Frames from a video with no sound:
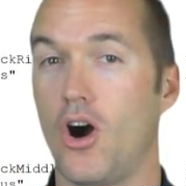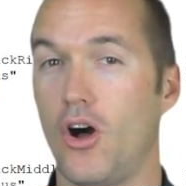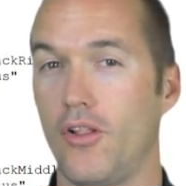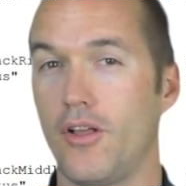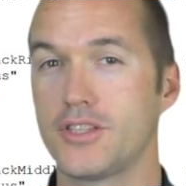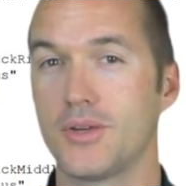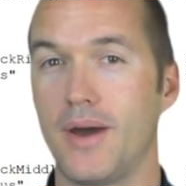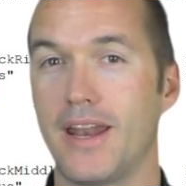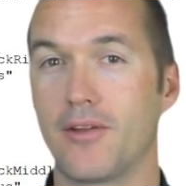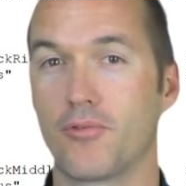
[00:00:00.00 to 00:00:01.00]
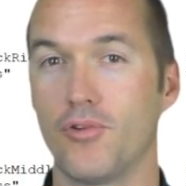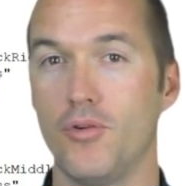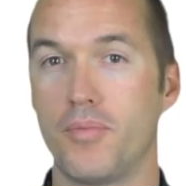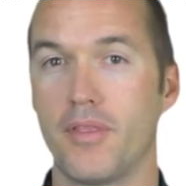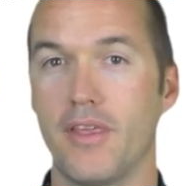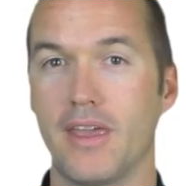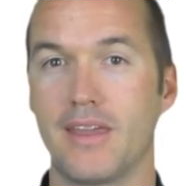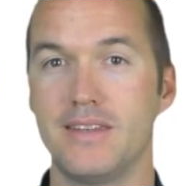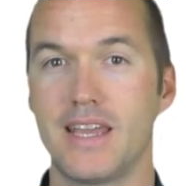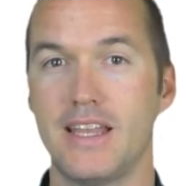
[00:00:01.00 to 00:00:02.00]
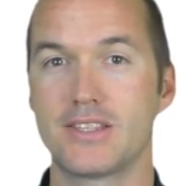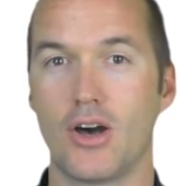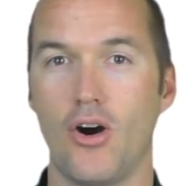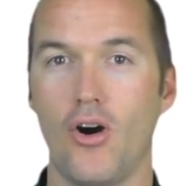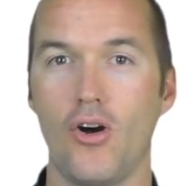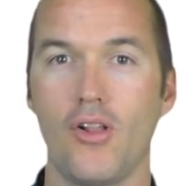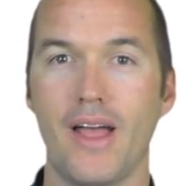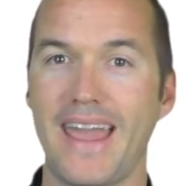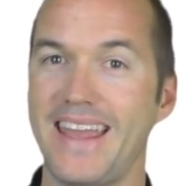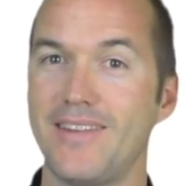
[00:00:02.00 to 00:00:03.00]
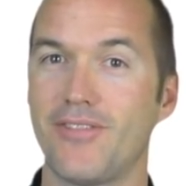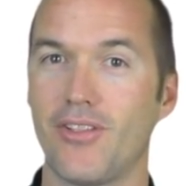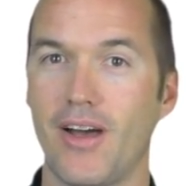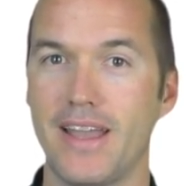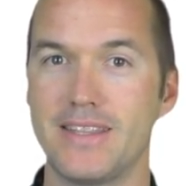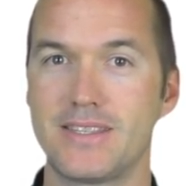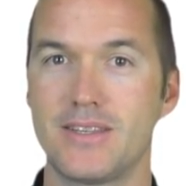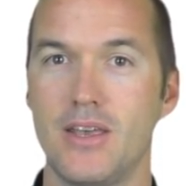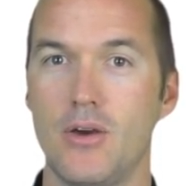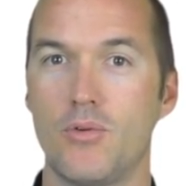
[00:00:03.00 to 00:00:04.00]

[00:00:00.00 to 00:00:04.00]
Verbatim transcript: I'll also add a group that contains all eight of the lights,